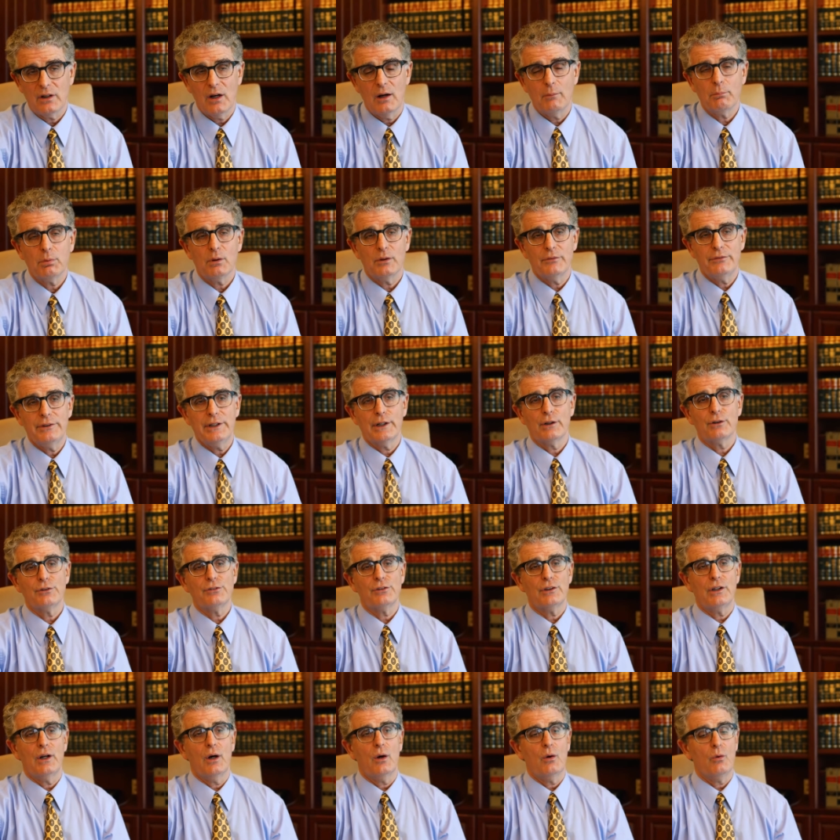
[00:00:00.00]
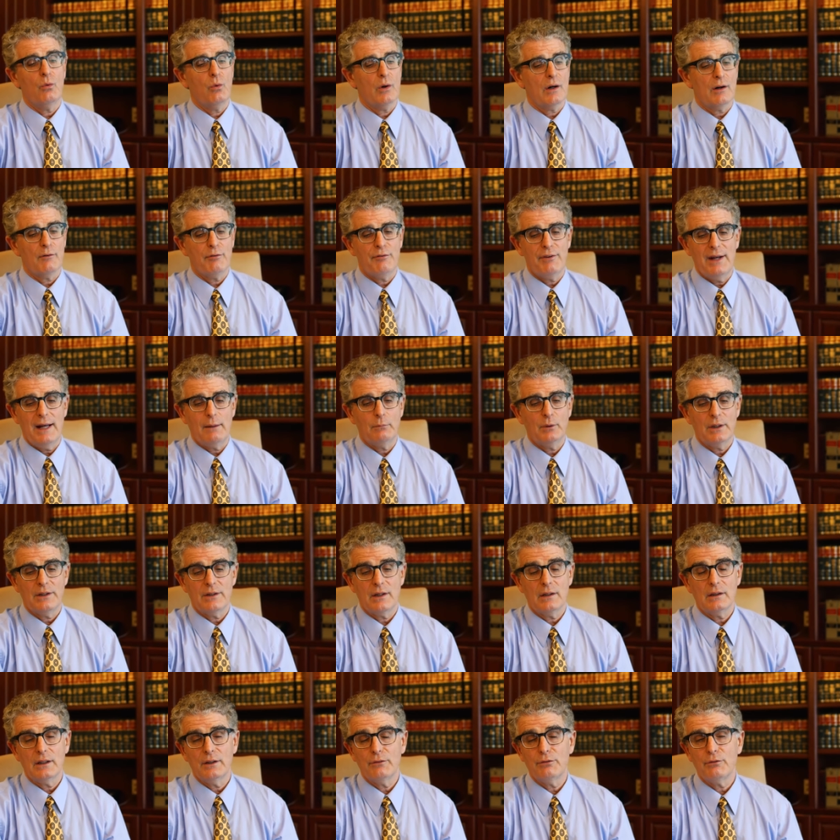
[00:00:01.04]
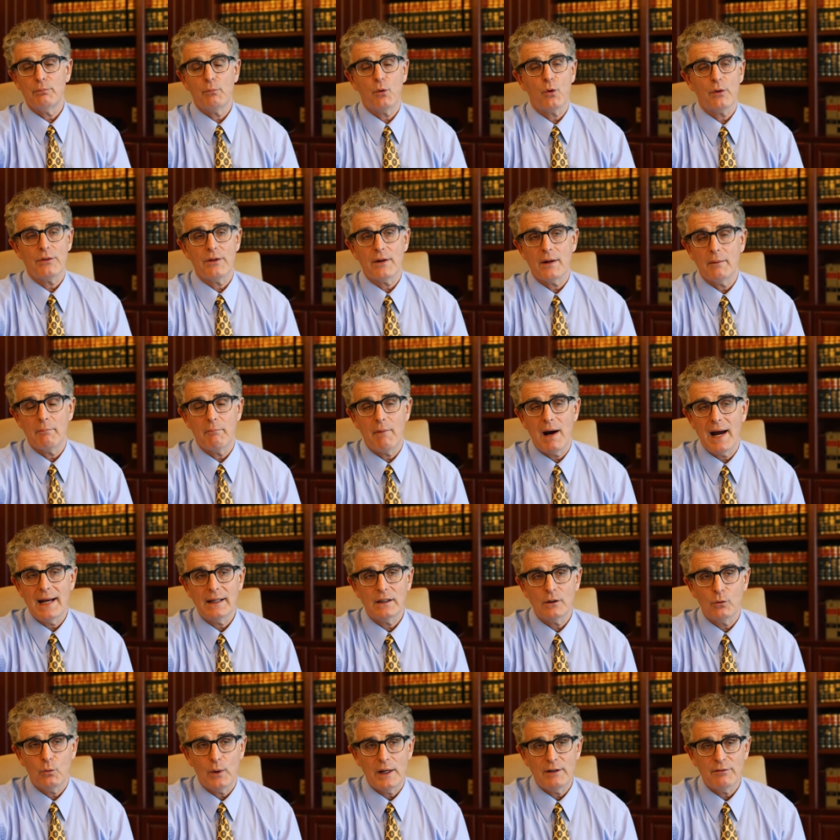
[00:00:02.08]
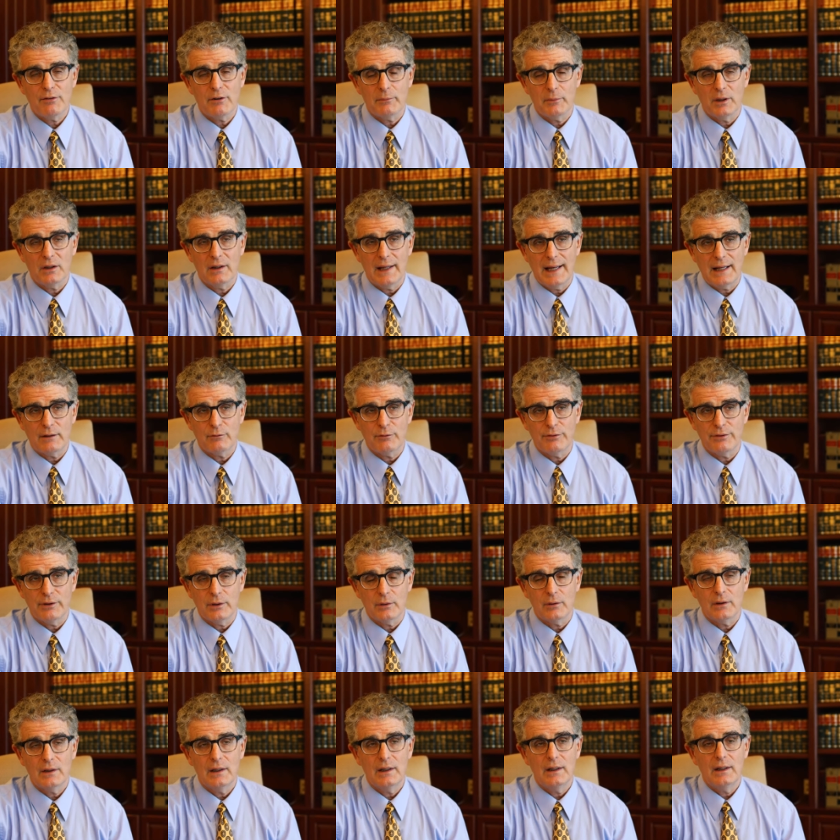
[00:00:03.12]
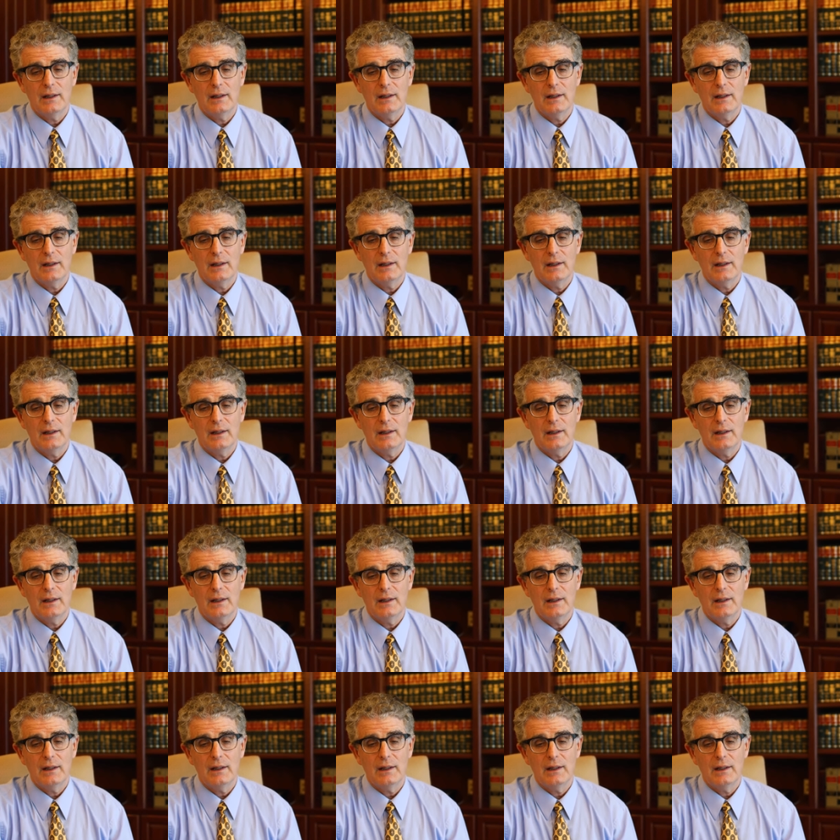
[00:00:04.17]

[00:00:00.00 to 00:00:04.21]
a couple of years ago where a family that lived more than a mile away from a landfill